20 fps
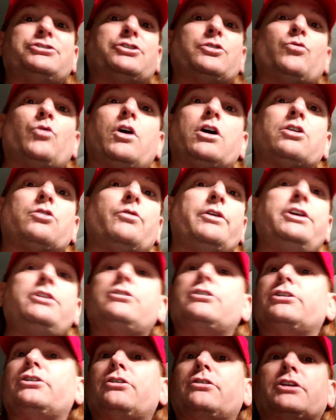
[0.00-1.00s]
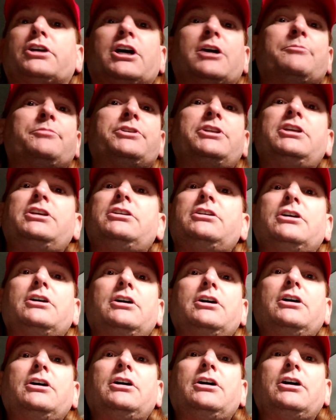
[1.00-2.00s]
You can walk away, you can go to company,
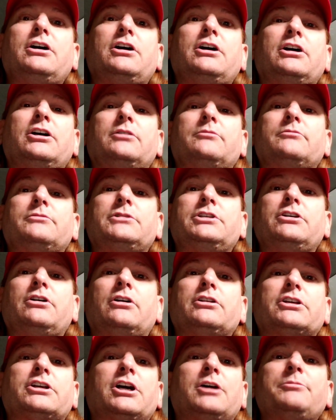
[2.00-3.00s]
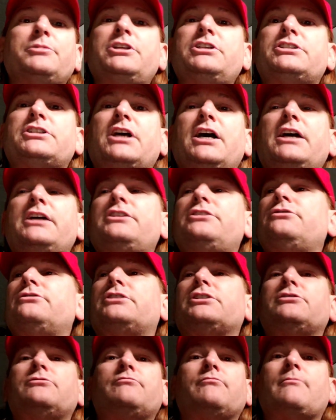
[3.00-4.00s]
on the company side, you
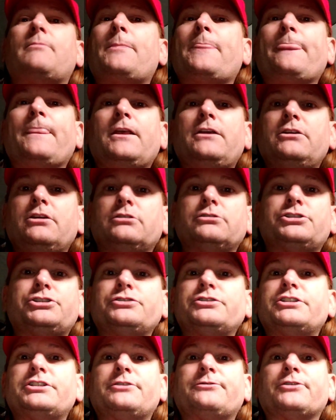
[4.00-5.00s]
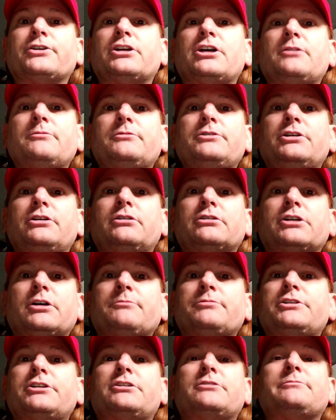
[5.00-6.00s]
can, choose a different
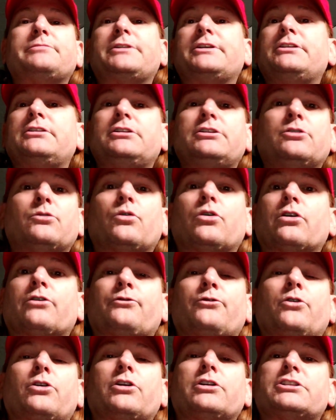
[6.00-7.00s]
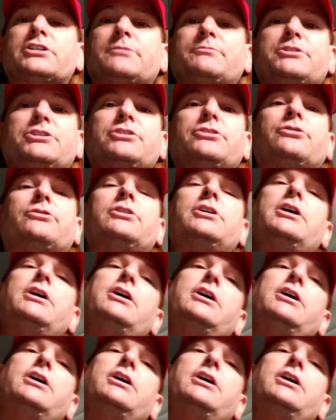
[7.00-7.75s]
company completely to work for. It's up to you.